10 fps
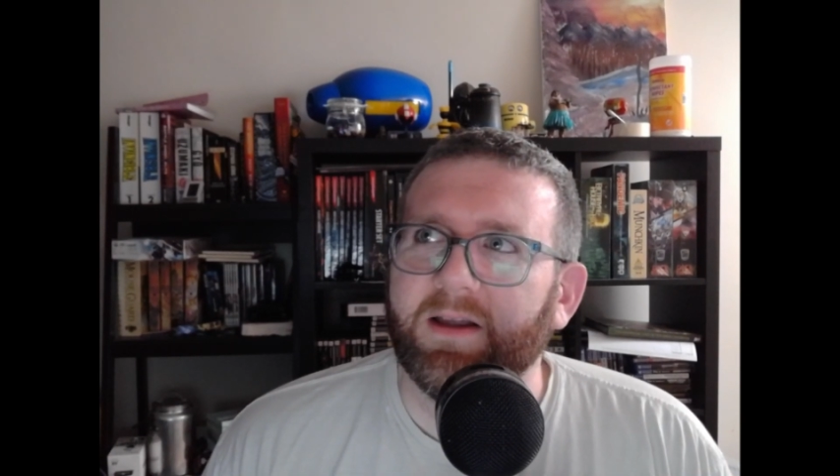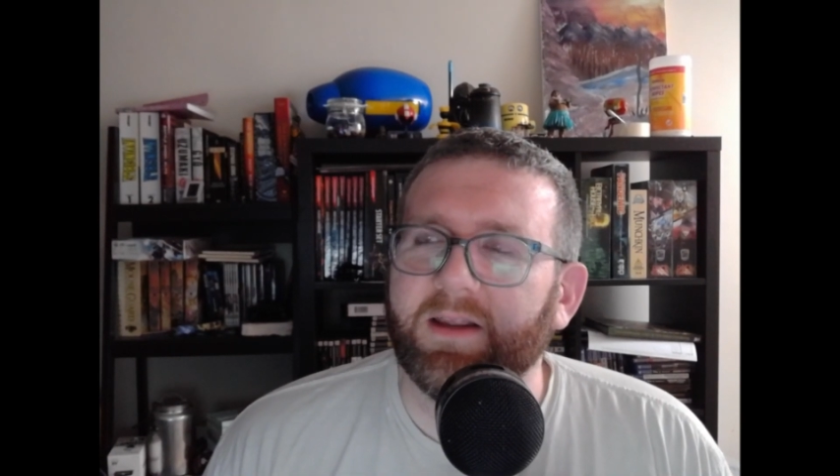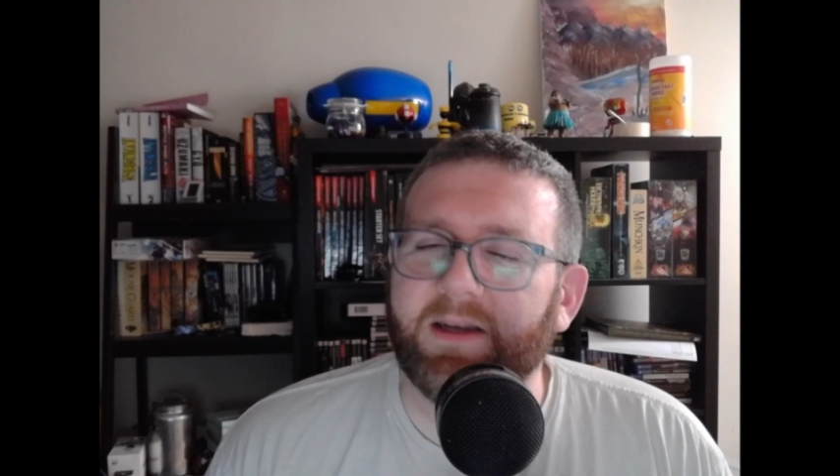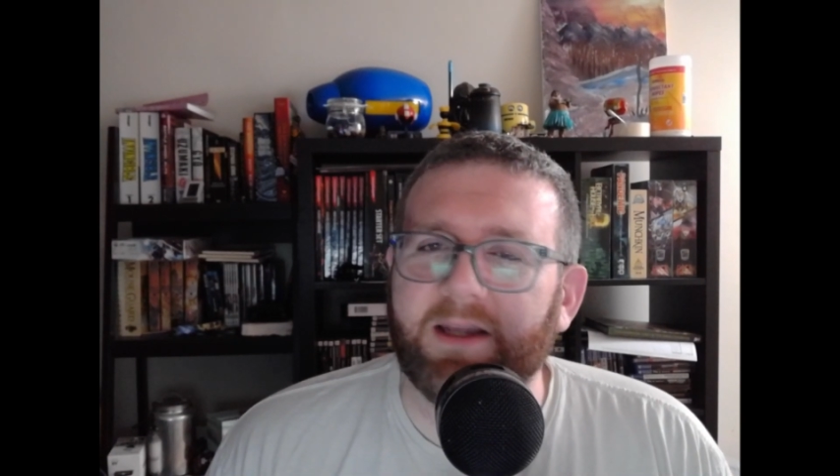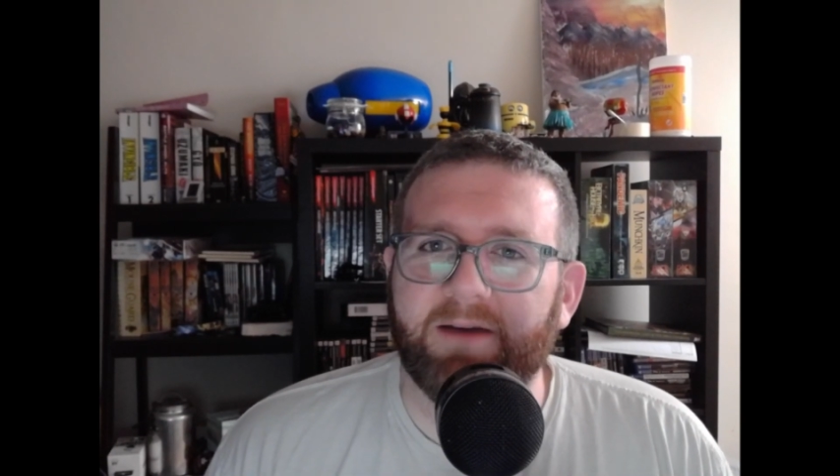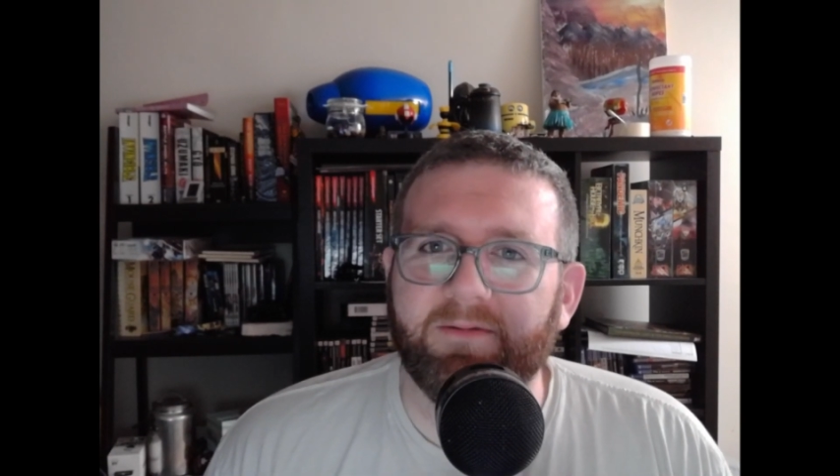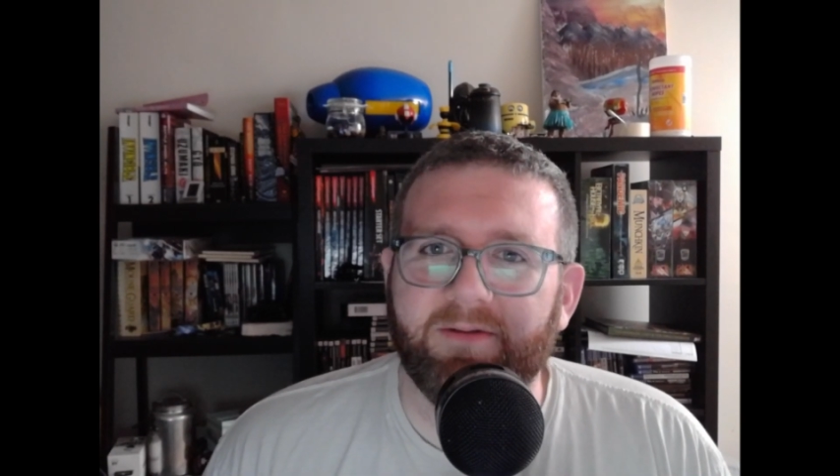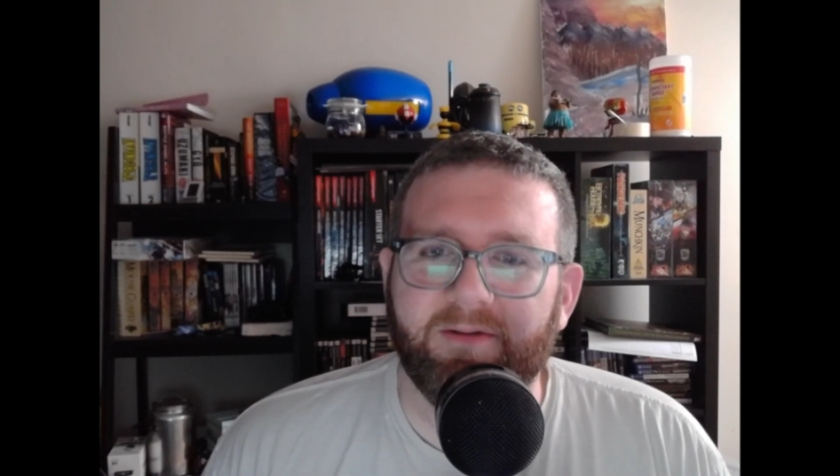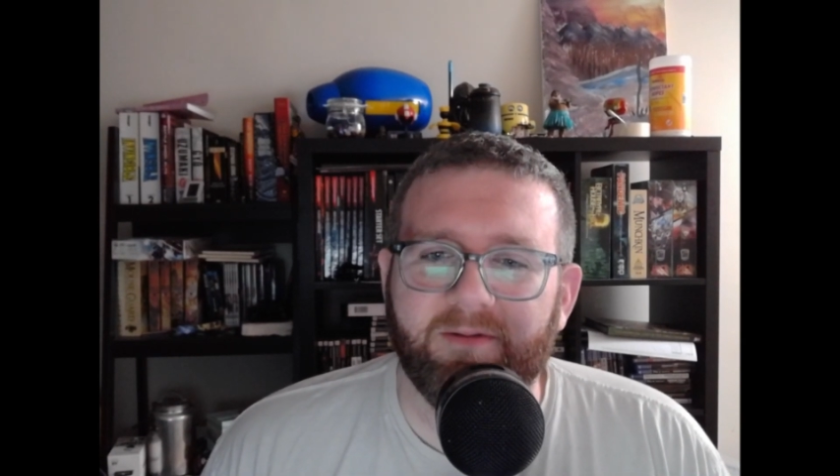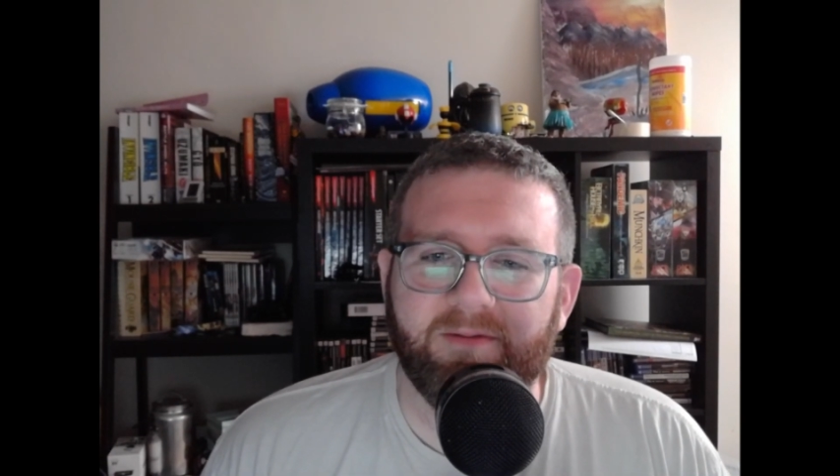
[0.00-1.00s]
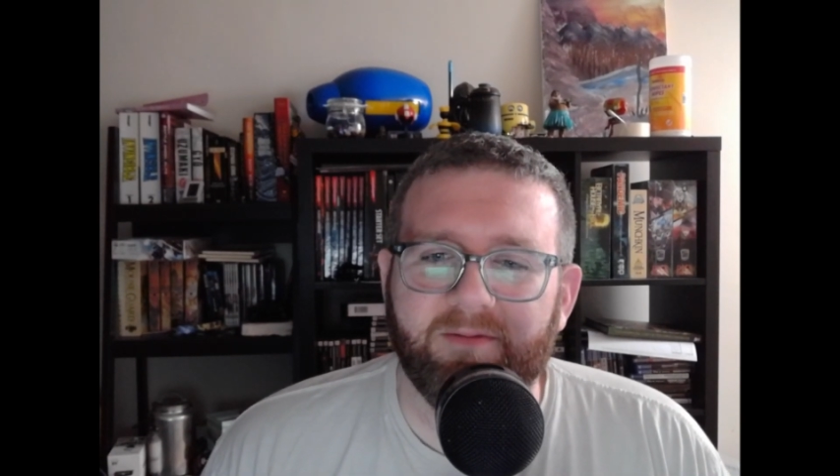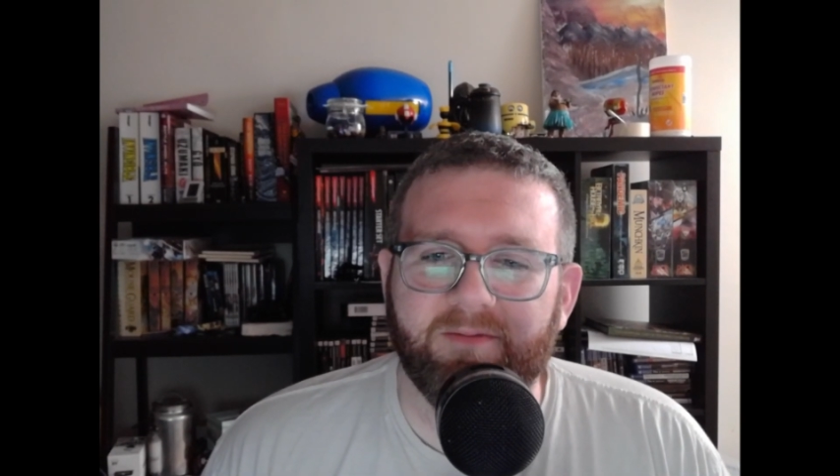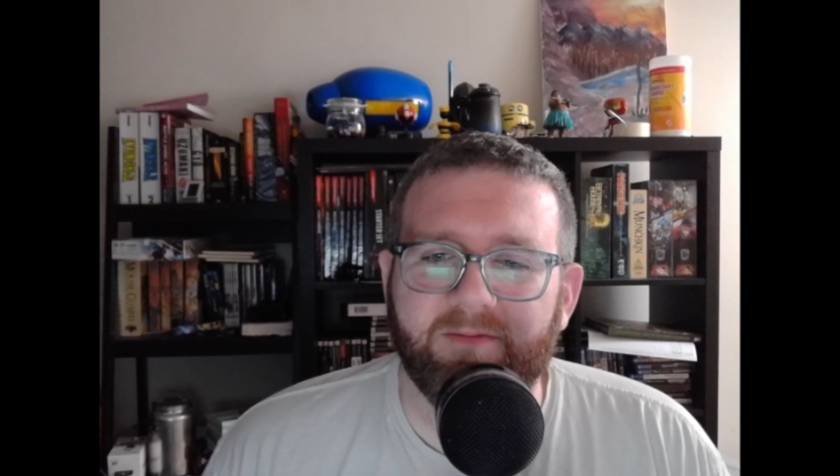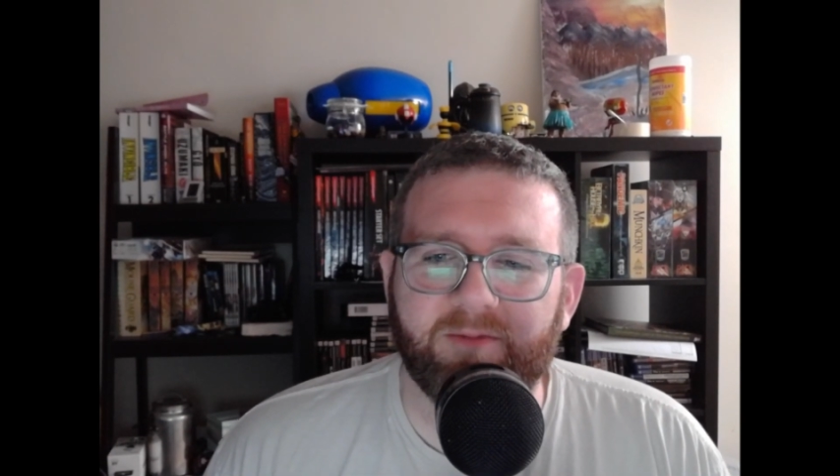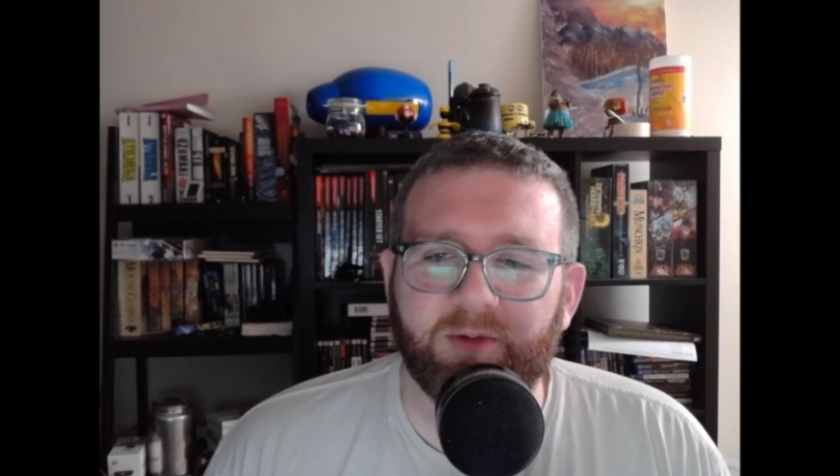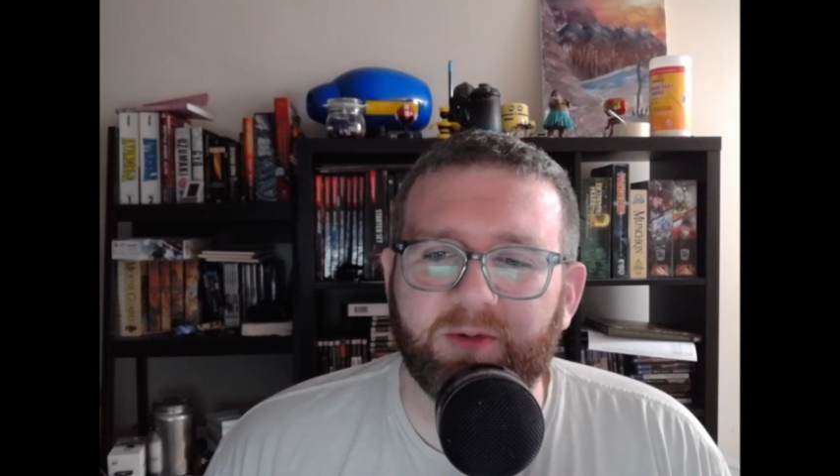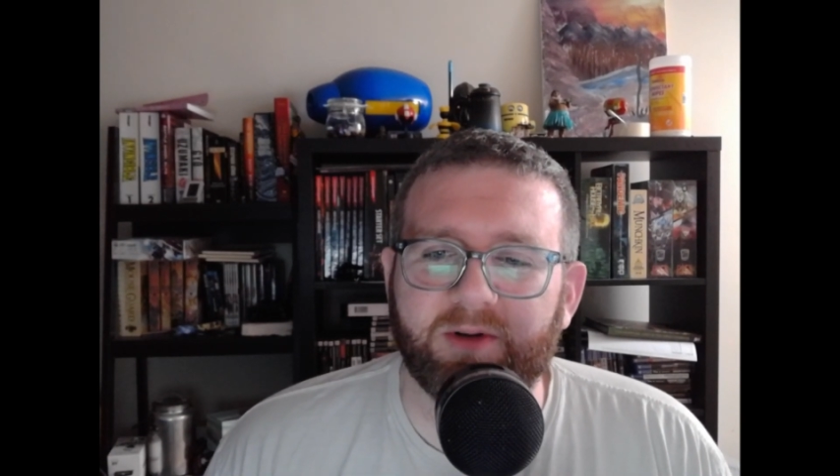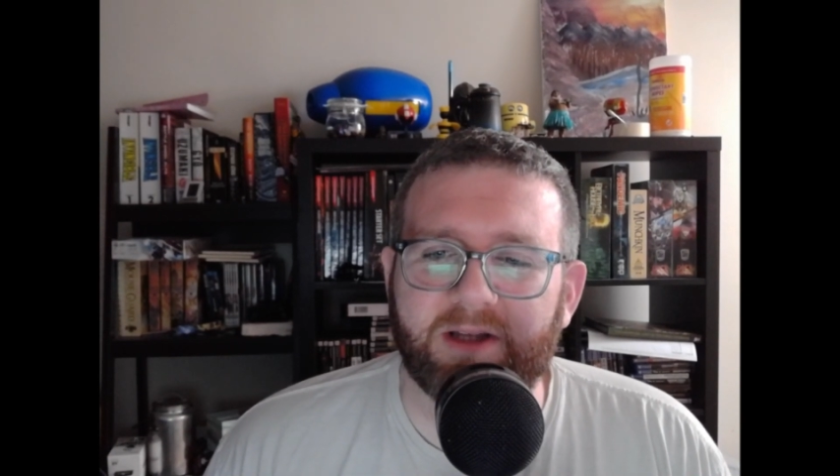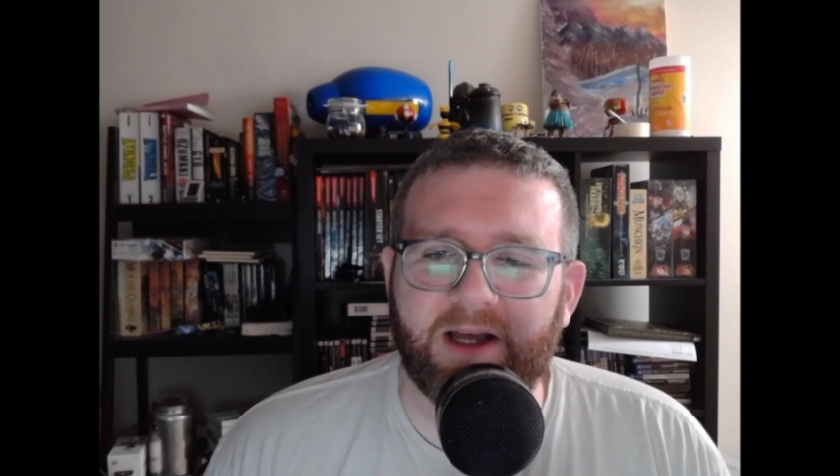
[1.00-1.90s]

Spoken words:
The dev reports?